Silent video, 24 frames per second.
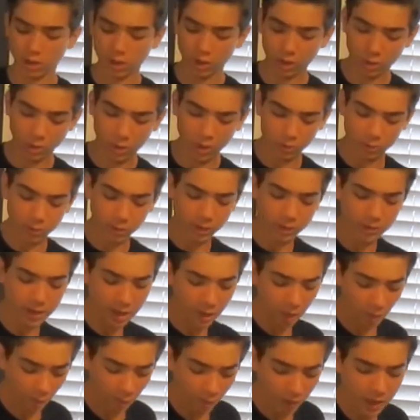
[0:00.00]
You're going to want to put
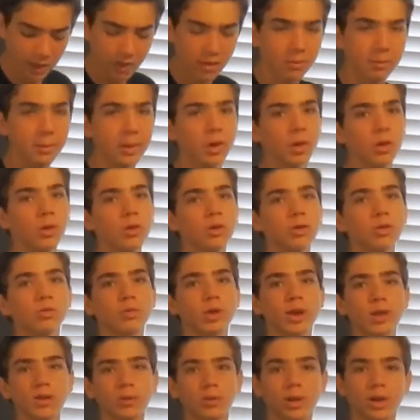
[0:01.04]
that right in the middle,
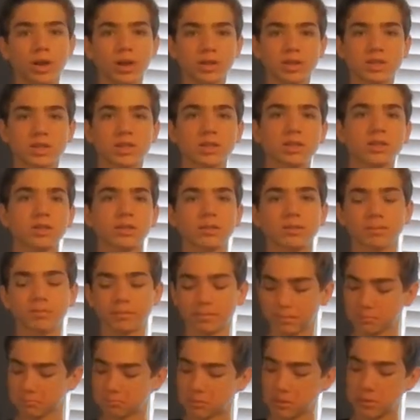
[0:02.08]
right where it's
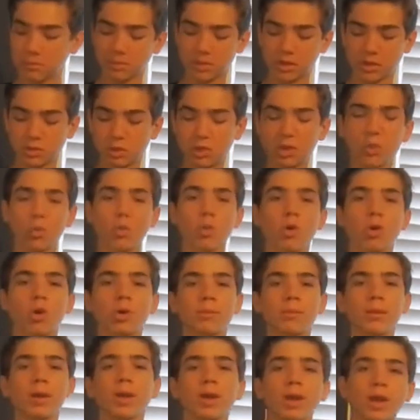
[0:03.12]
in between
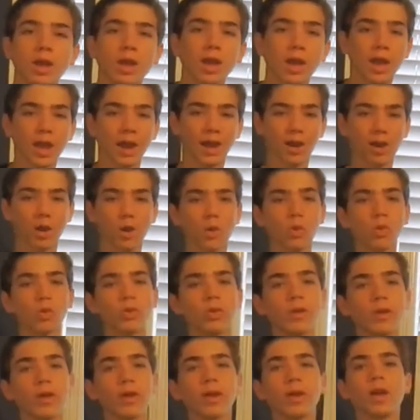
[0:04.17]
warm and
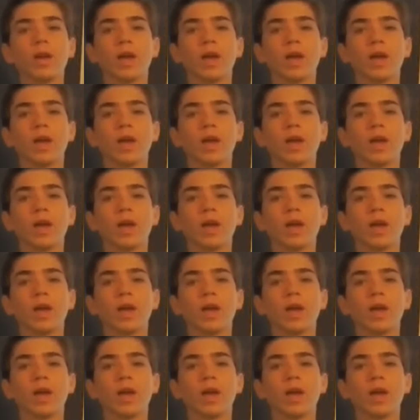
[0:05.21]
cold,